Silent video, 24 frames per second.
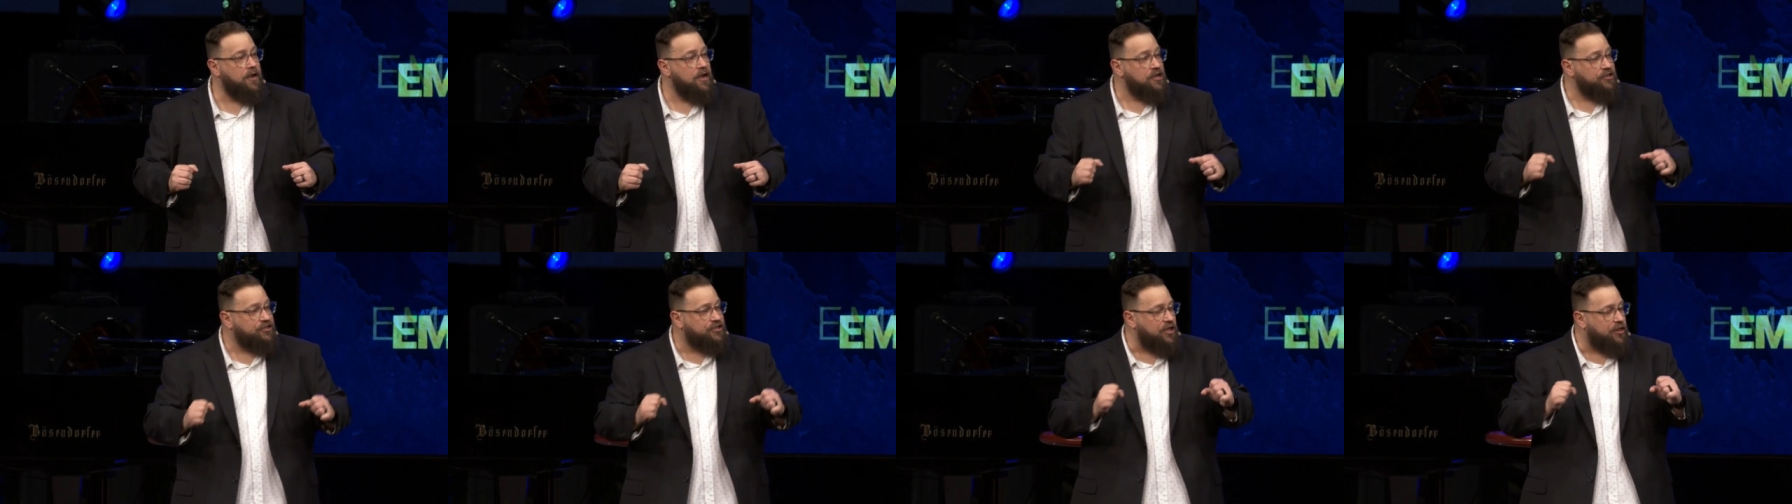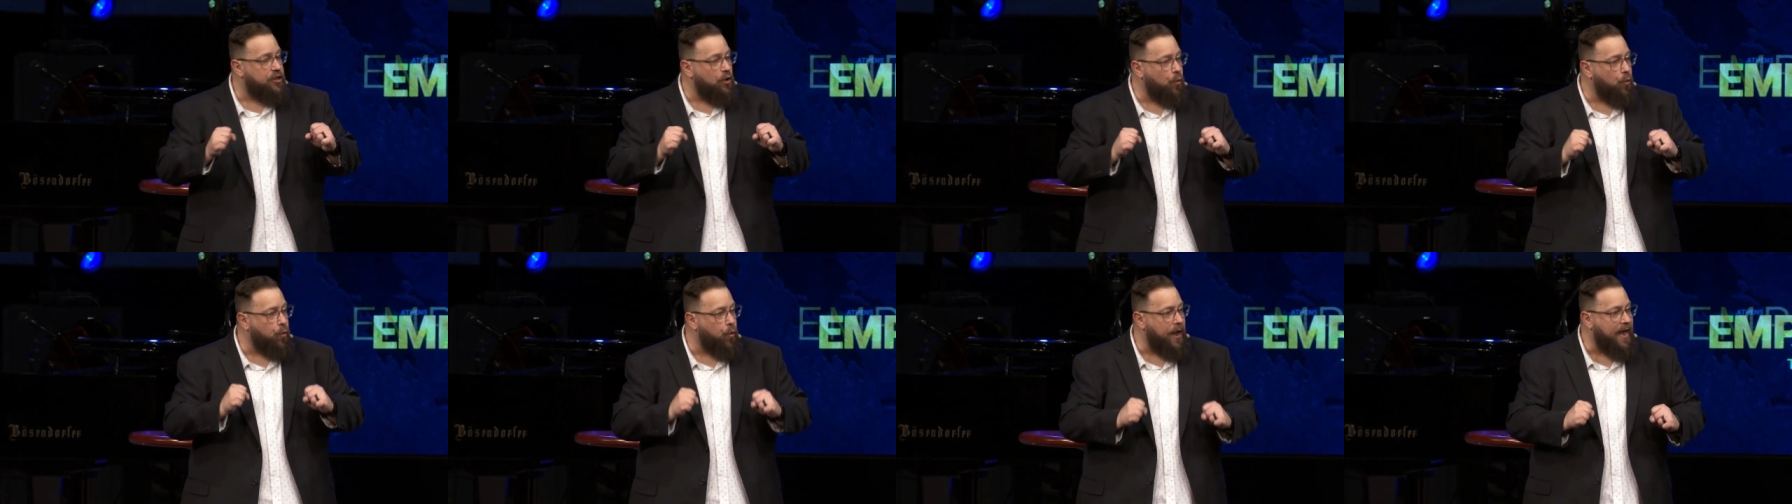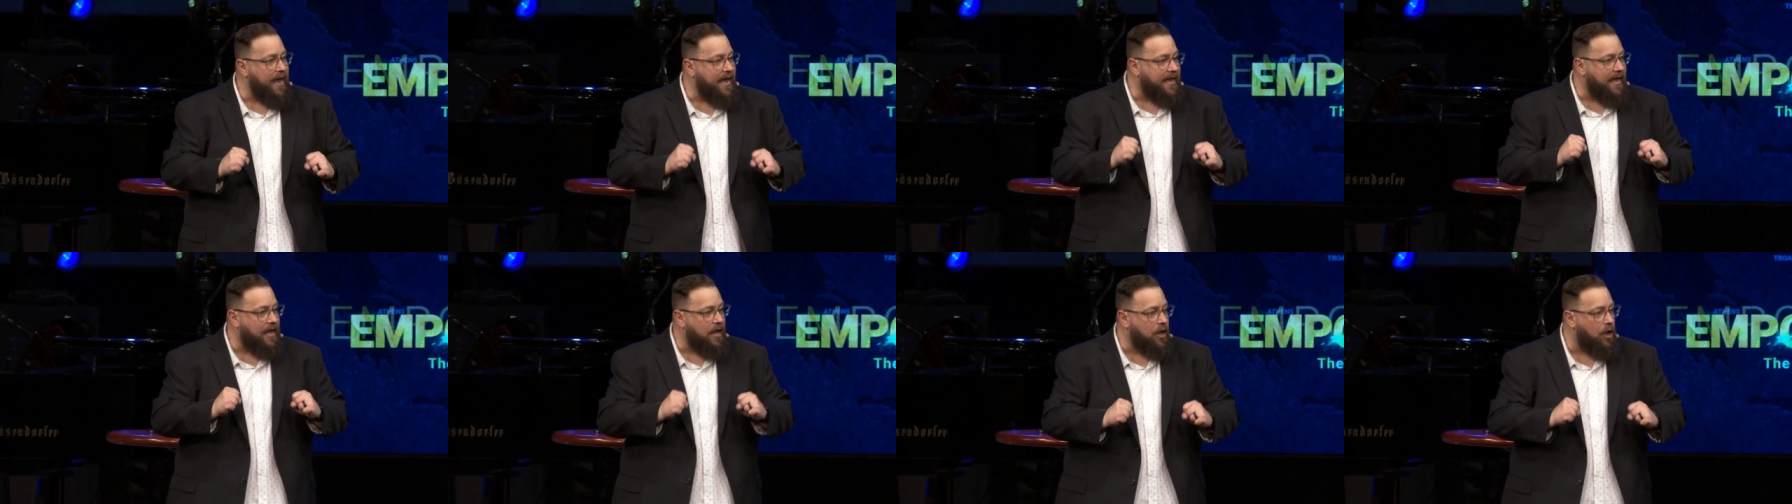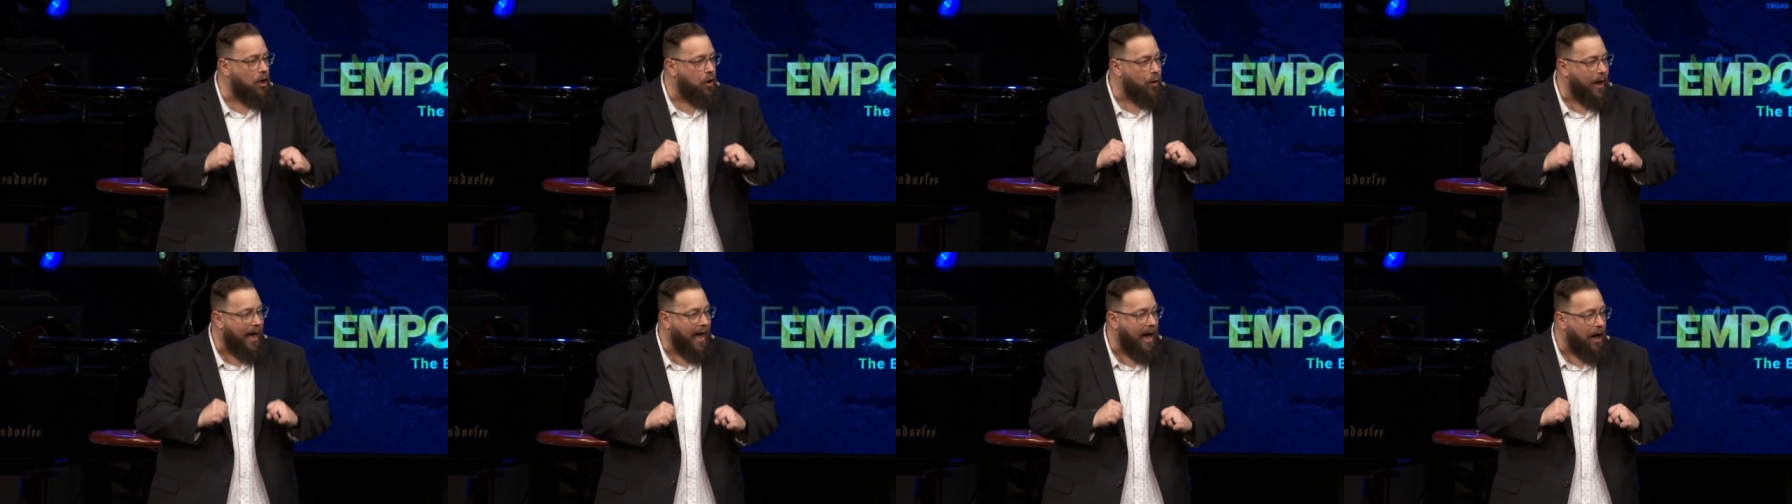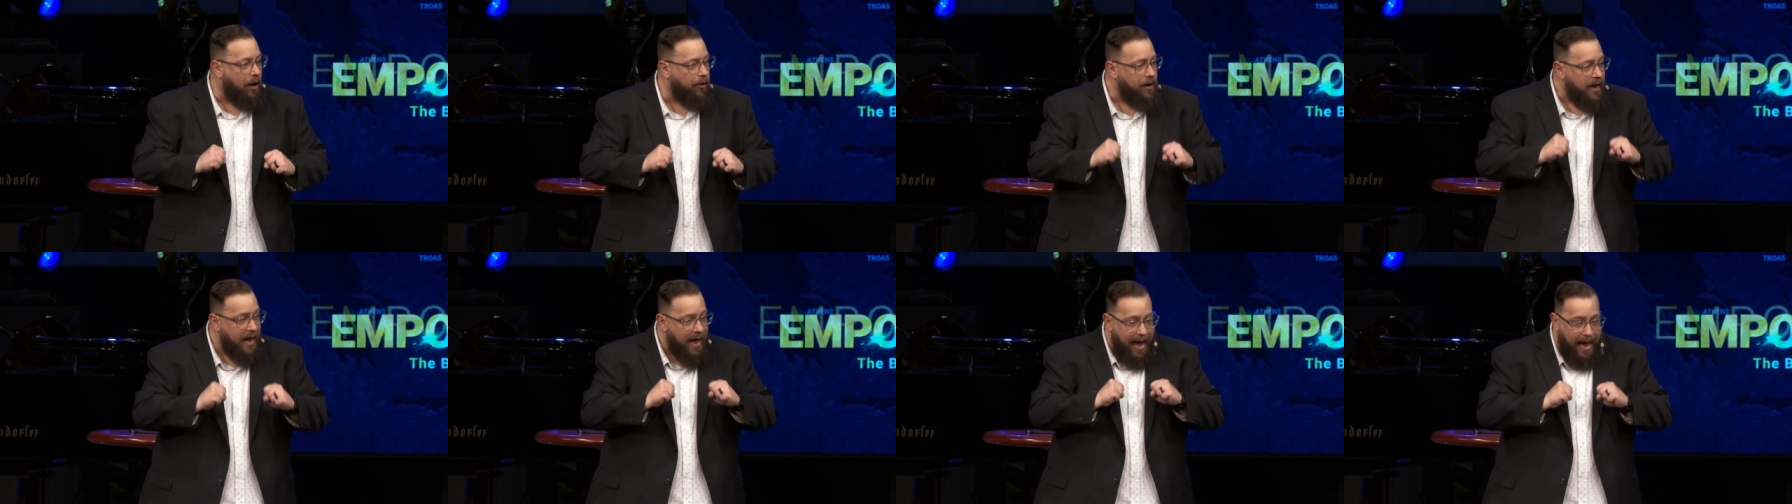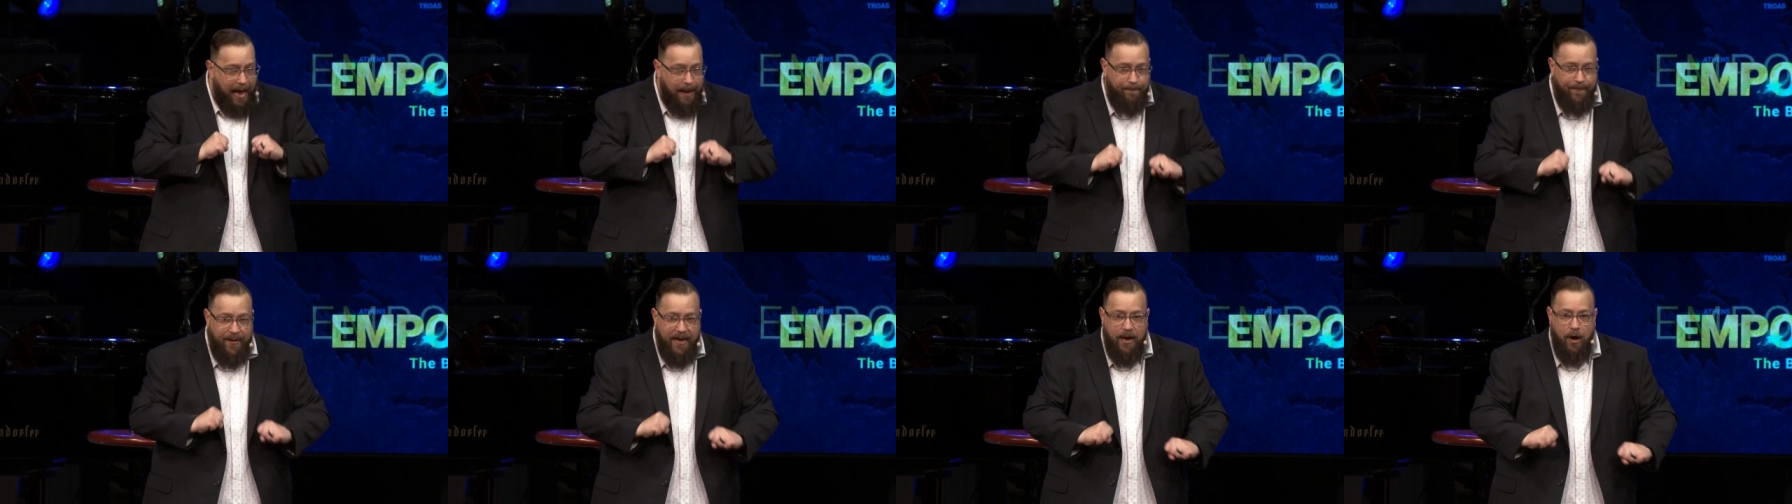so that we can go out
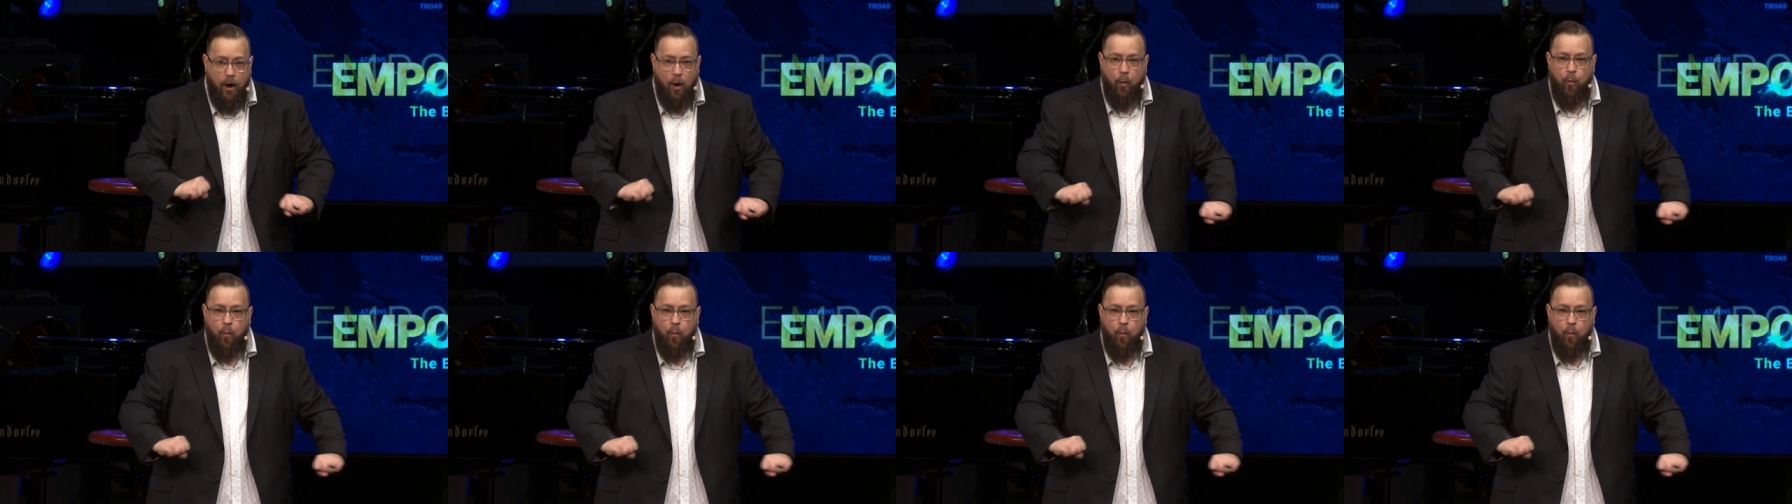and be a